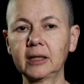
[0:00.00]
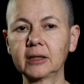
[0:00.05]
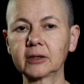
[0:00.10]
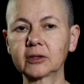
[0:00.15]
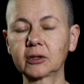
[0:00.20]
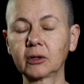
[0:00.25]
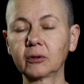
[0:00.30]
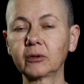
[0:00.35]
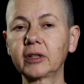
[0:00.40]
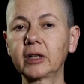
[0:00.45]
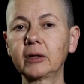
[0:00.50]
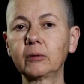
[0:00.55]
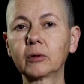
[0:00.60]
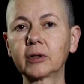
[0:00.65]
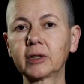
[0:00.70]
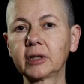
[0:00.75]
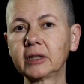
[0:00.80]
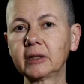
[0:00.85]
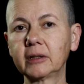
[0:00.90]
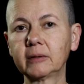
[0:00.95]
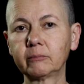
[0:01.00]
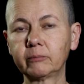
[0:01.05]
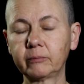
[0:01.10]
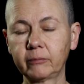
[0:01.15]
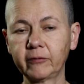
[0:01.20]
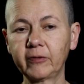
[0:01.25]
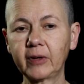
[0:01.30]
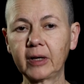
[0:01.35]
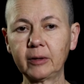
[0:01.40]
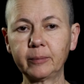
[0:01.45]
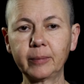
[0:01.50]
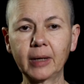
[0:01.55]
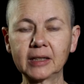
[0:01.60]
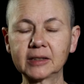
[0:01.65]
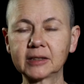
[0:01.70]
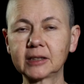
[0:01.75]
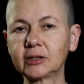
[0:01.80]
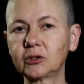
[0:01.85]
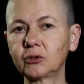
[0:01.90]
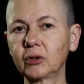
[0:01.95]
So they were in a very
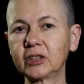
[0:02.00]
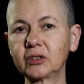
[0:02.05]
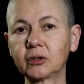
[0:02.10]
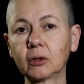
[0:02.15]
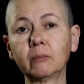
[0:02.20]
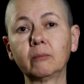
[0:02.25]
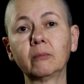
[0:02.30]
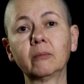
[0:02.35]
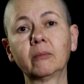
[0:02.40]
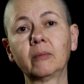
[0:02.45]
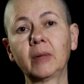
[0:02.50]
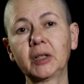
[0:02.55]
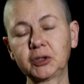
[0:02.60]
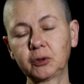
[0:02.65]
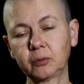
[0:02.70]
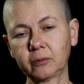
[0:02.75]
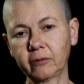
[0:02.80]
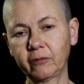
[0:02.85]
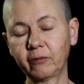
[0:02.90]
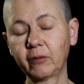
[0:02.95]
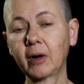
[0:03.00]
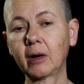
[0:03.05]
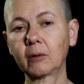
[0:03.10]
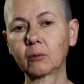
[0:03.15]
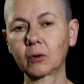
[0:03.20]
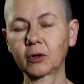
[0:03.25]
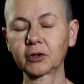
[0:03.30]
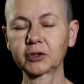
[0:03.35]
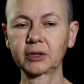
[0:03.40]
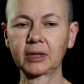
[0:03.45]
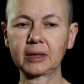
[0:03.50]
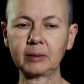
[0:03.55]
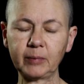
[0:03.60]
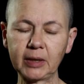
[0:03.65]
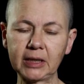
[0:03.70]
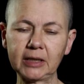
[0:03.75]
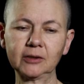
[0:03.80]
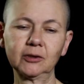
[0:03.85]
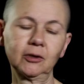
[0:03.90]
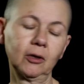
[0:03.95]
bad situation, far worse than
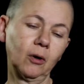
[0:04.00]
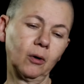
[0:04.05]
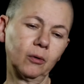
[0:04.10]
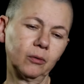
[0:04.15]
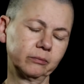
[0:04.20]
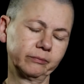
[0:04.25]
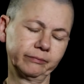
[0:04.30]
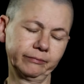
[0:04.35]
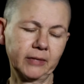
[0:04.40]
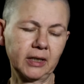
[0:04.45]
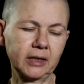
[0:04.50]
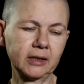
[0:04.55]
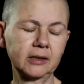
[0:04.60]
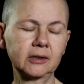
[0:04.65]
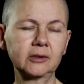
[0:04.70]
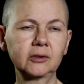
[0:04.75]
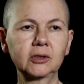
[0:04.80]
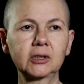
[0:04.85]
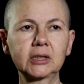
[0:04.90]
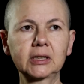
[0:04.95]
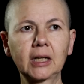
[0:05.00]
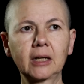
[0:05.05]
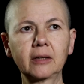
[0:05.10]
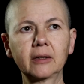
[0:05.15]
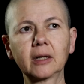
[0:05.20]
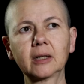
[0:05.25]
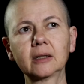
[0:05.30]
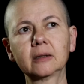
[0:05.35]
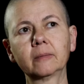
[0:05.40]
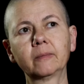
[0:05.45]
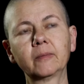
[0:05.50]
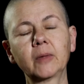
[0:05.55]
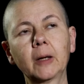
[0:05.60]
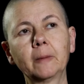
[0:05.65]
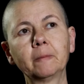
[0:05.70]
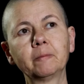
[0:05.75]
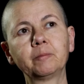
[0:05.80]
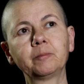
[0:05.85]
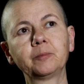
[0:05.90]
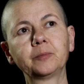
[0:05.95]
me, so I can understand that, yeah.